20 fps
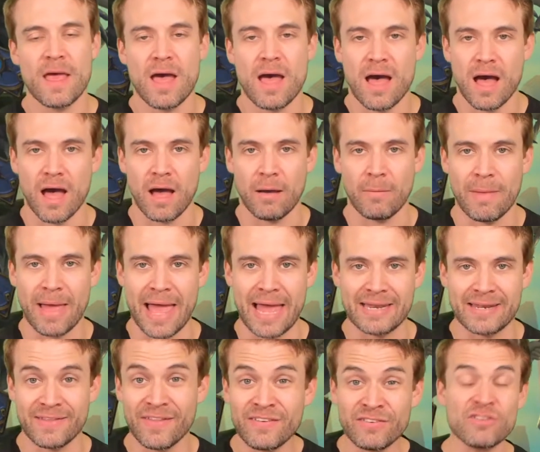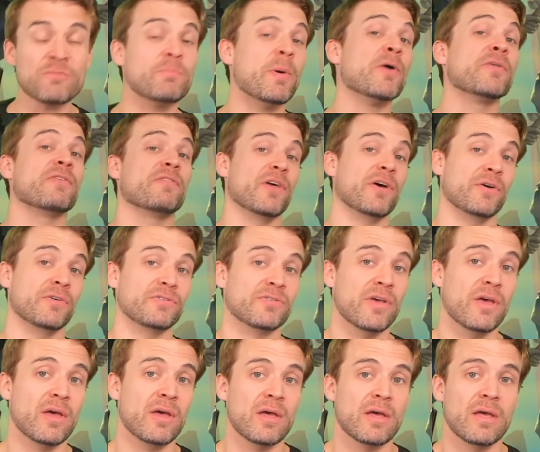And this is both of those.
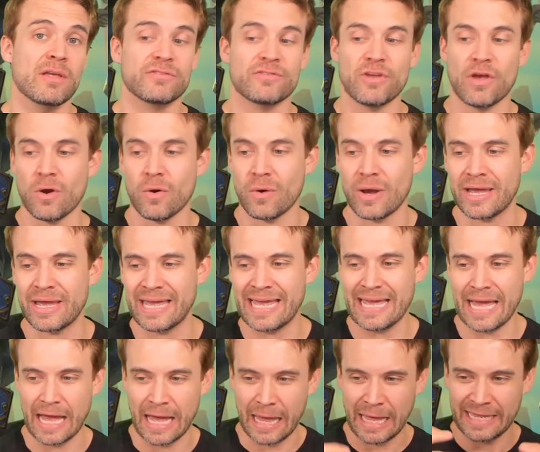So it